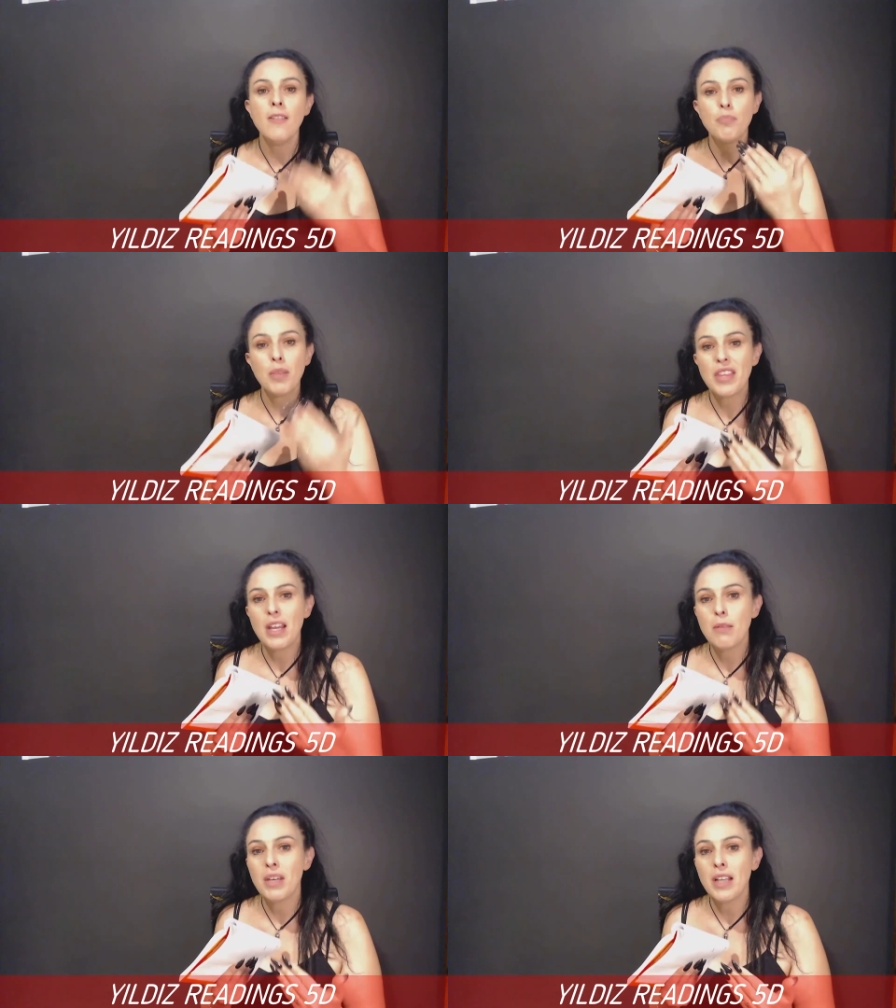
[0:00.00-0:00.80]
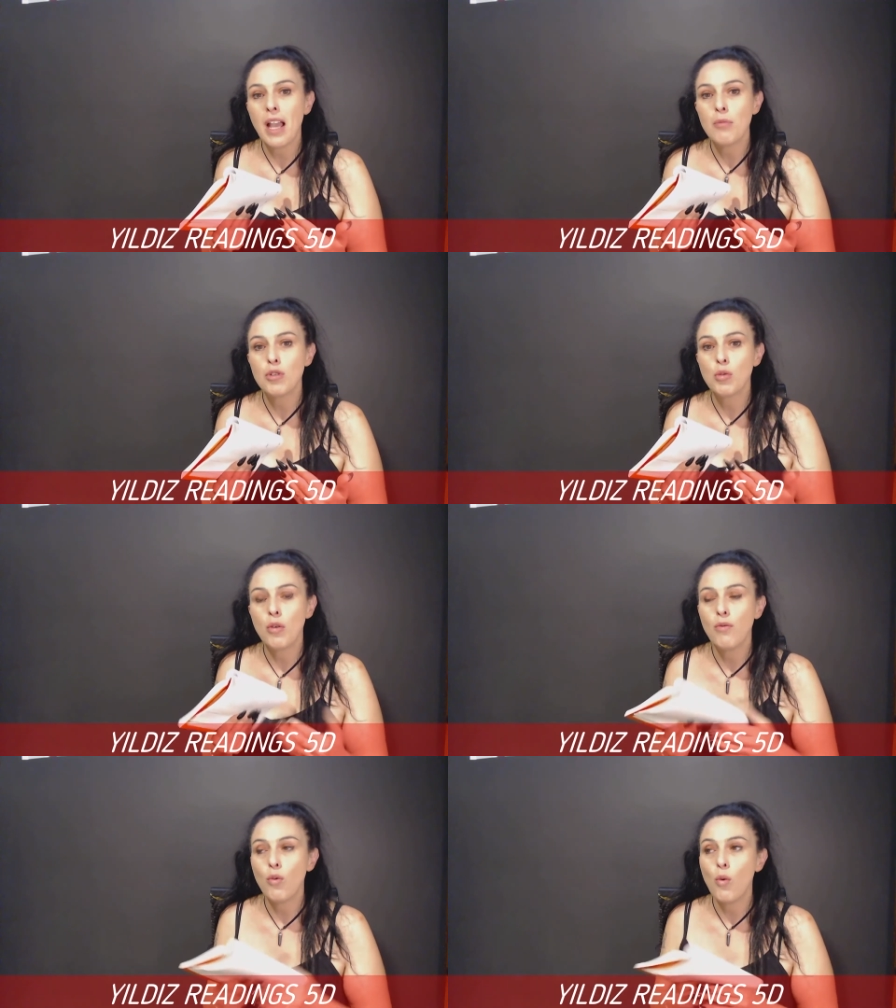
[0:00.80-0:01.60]
but then being able to
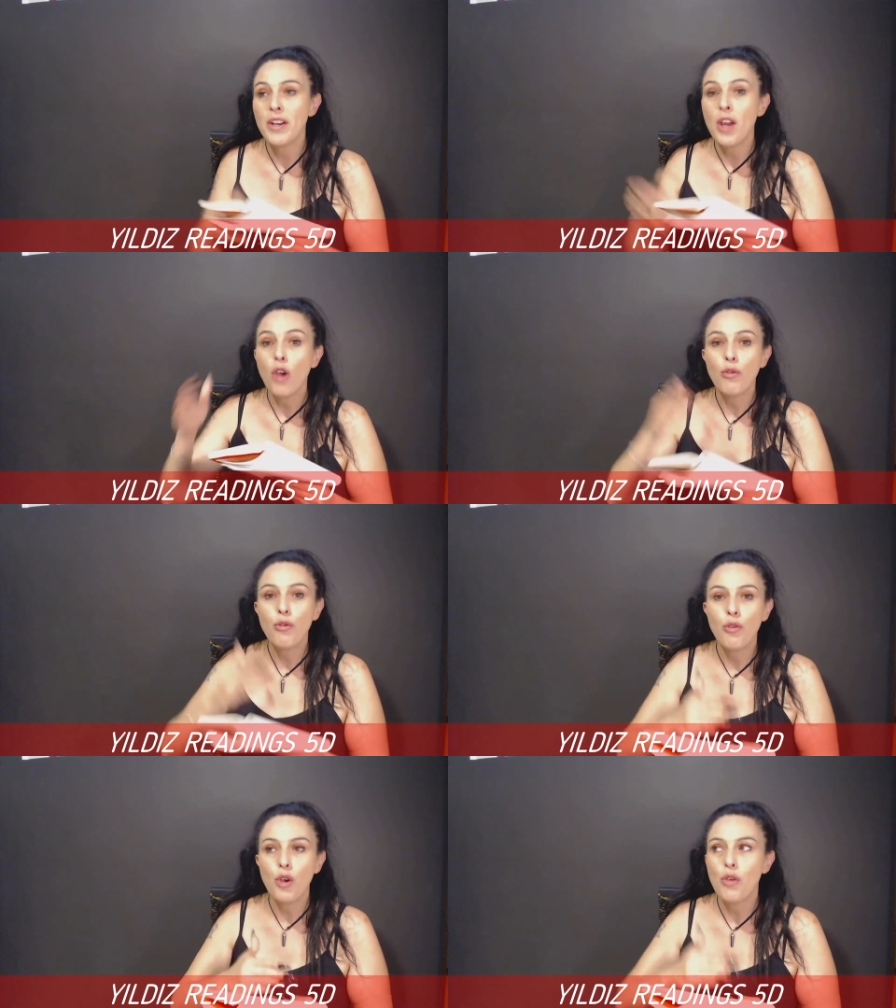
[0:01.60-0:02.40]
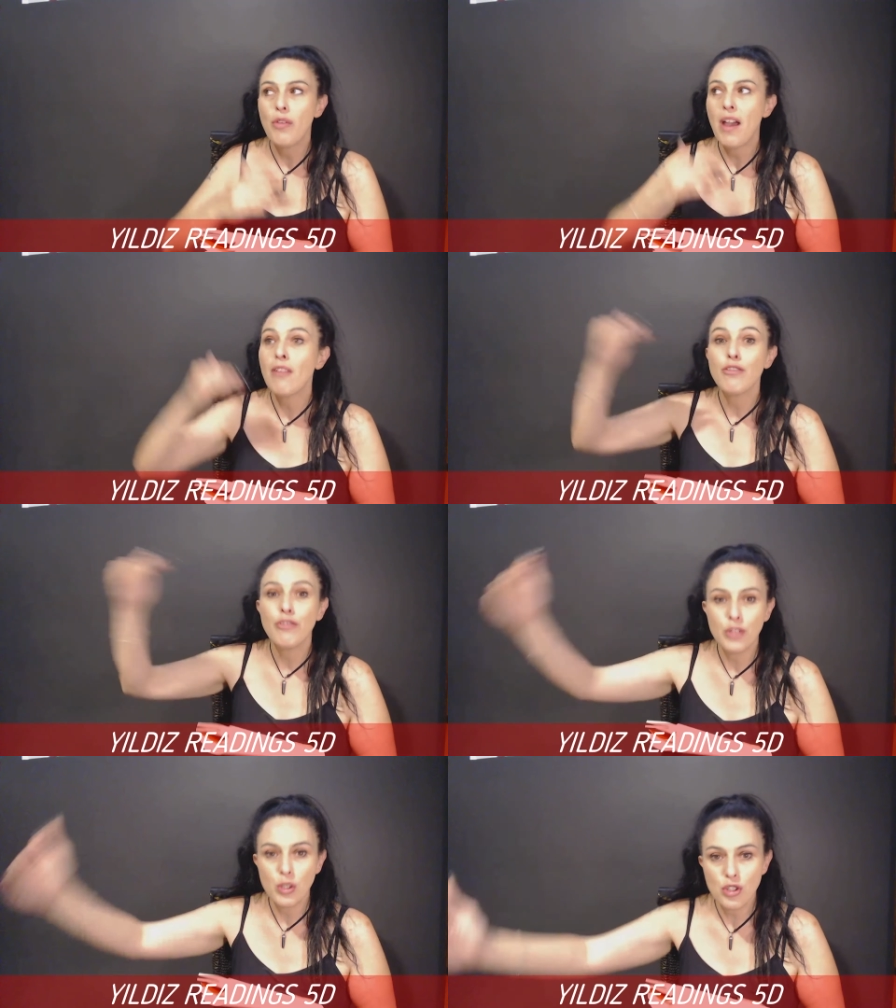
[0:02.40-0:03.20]
avoid further
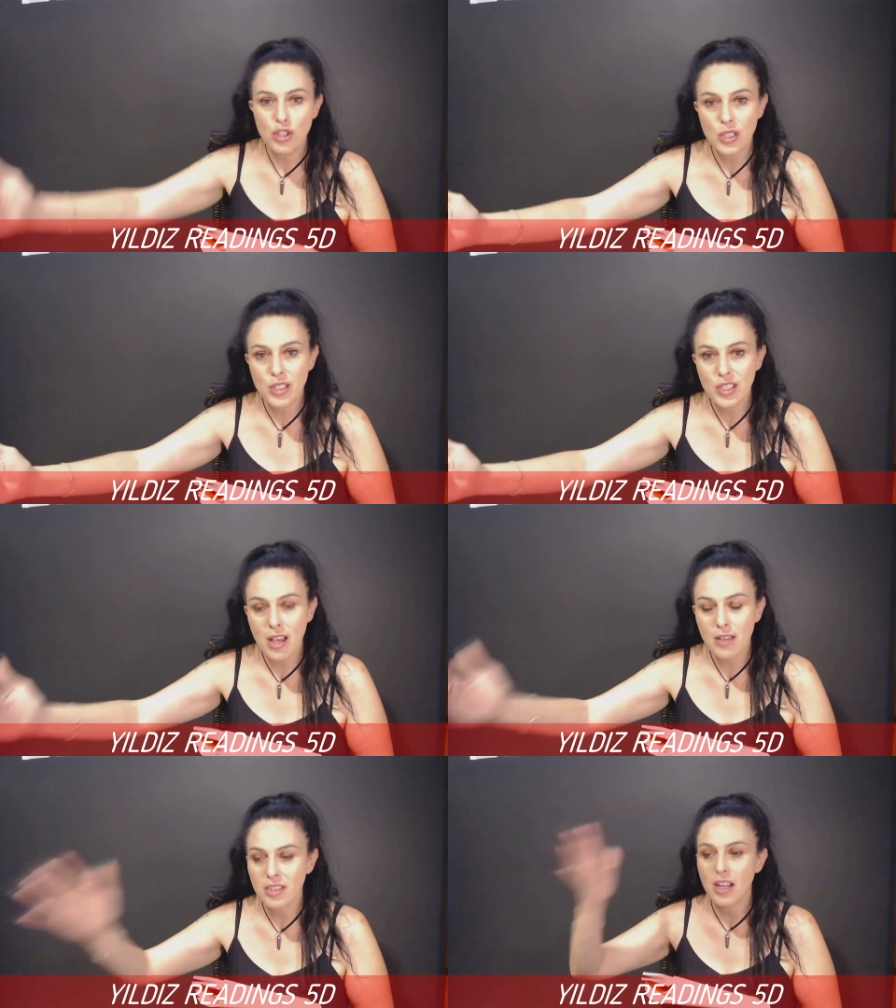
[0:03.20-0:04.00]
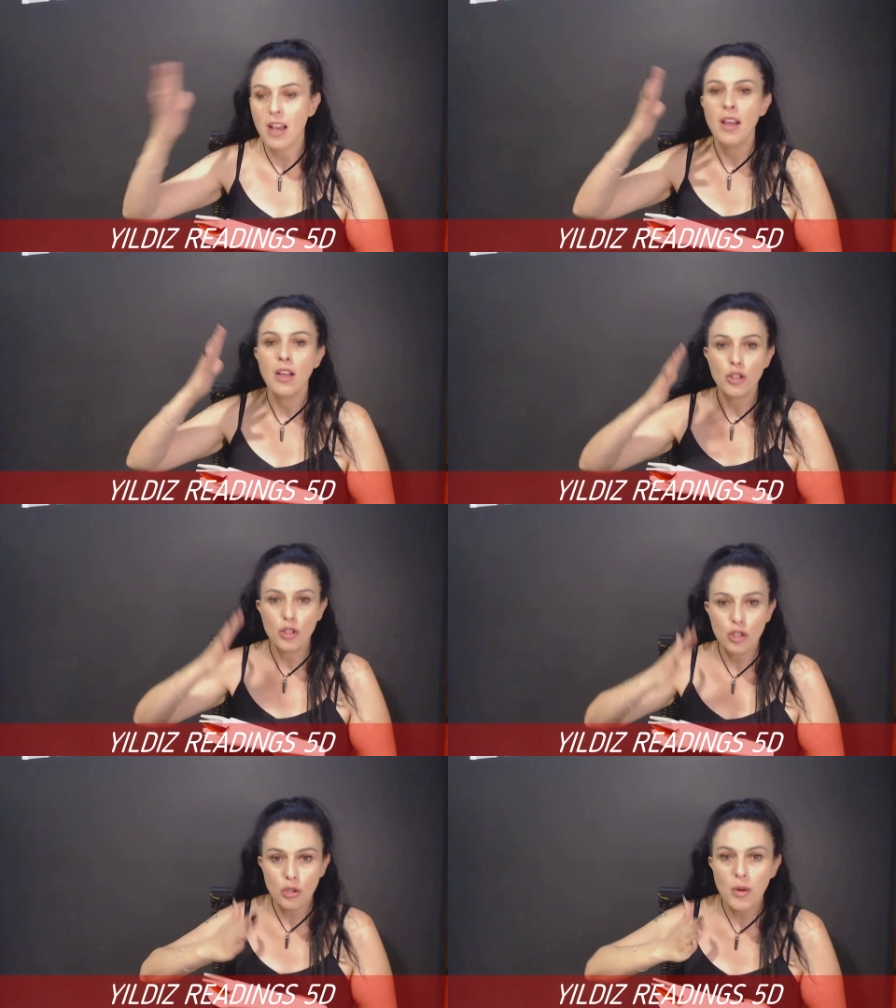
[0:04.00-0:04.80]
future disaster
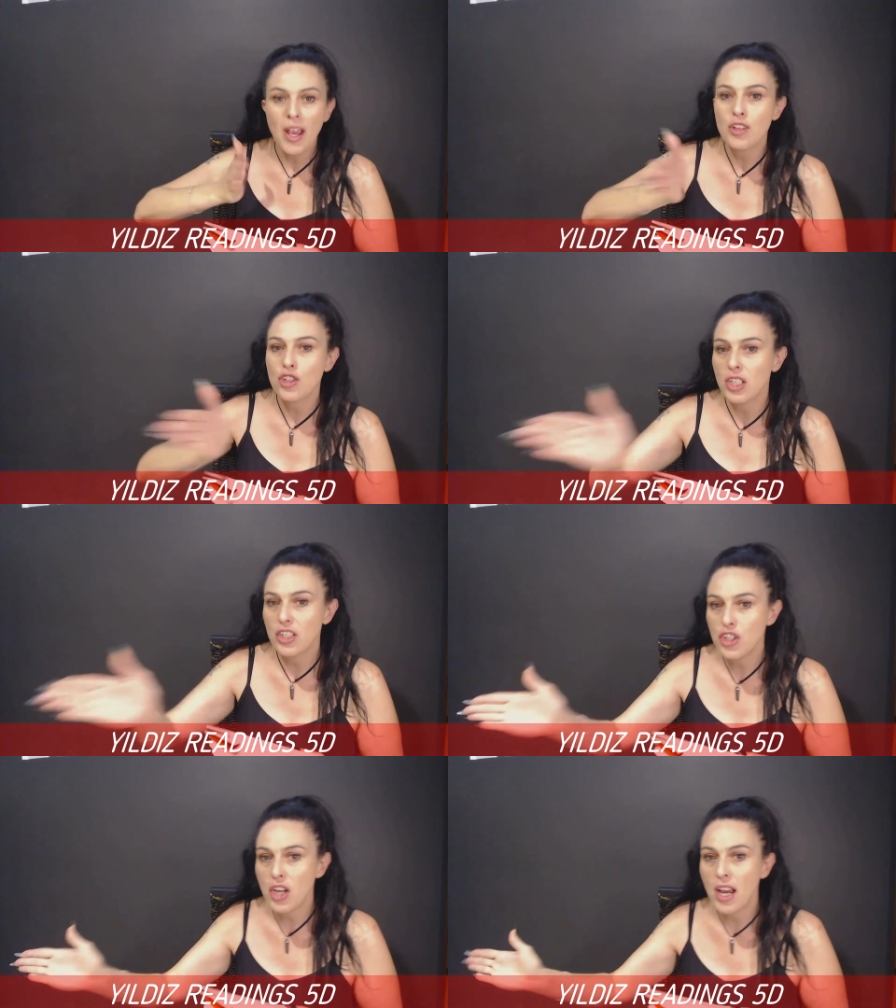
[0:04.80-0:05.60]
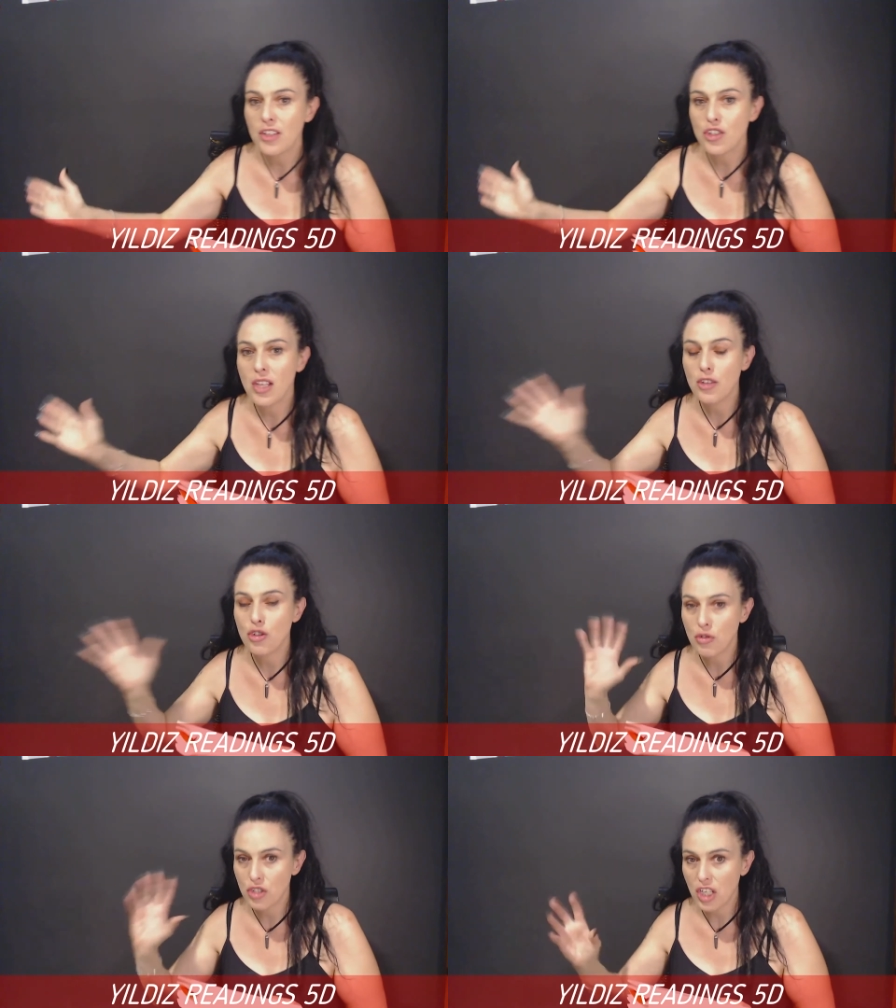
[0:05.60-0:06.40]
to actually change that
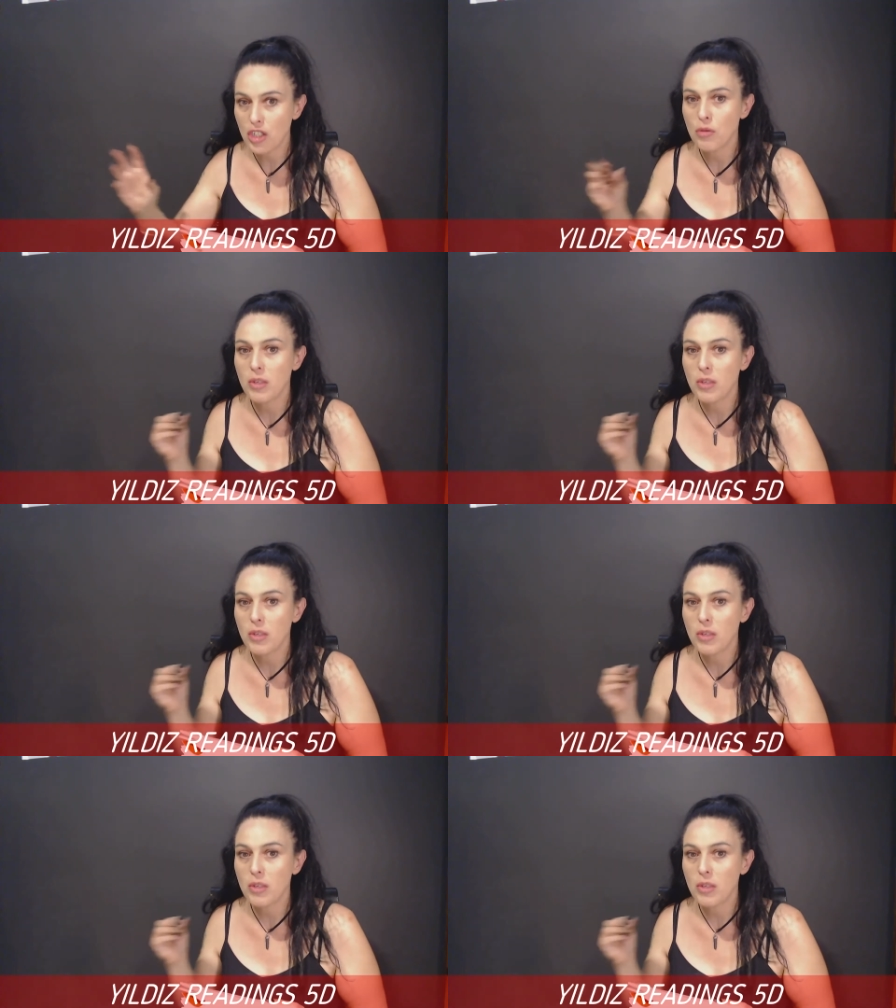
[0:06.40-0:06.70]
trajectory.